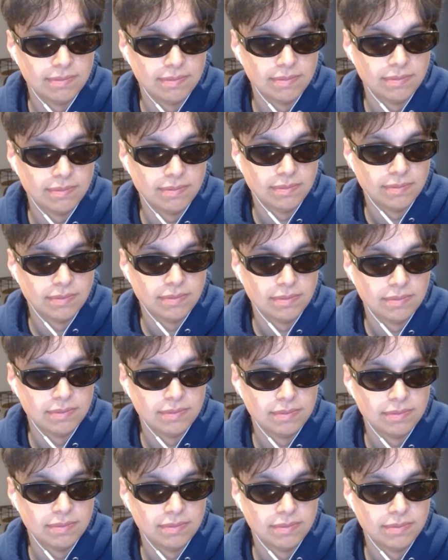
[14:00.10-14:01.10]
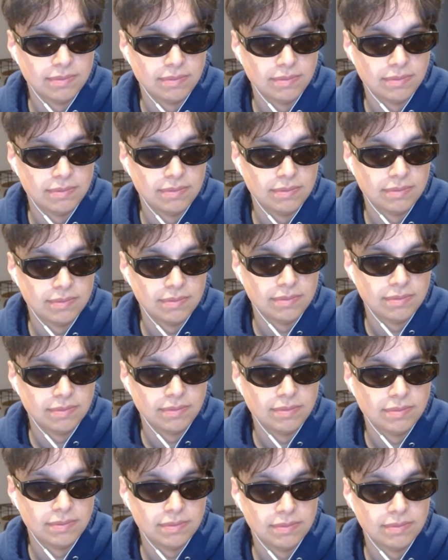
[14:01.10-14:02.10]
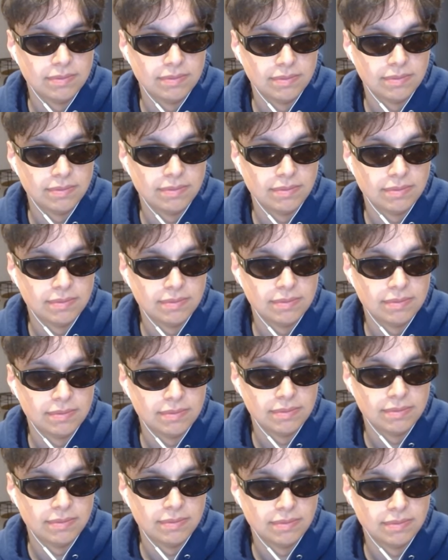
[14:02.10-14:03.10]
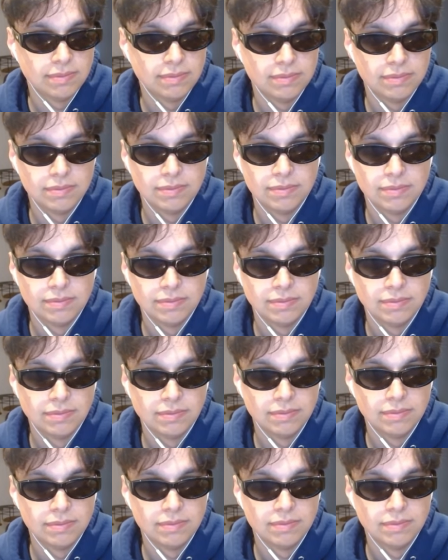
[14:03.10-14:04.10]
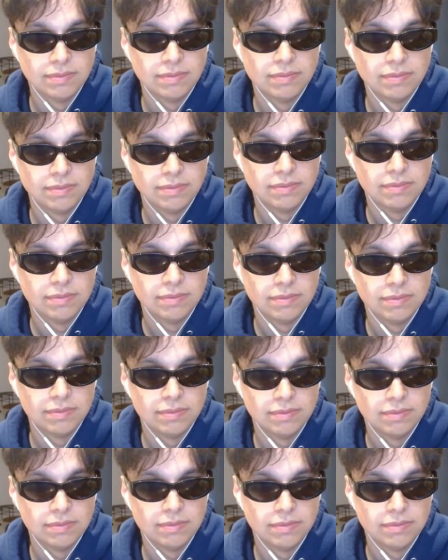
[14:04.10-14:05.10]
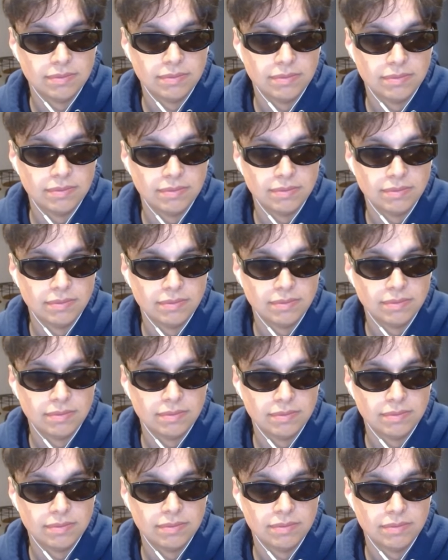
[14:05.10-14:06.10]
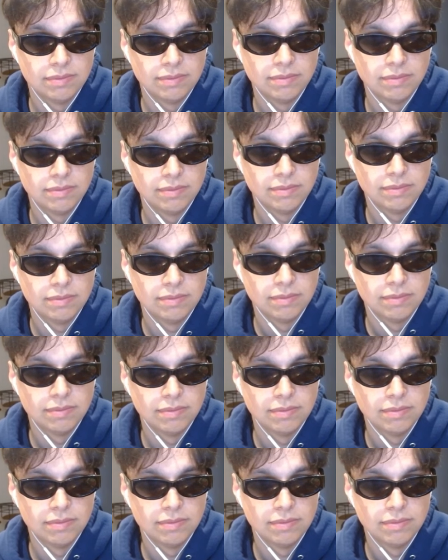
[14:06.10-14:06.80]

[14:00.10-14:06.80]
The person shown says nothing.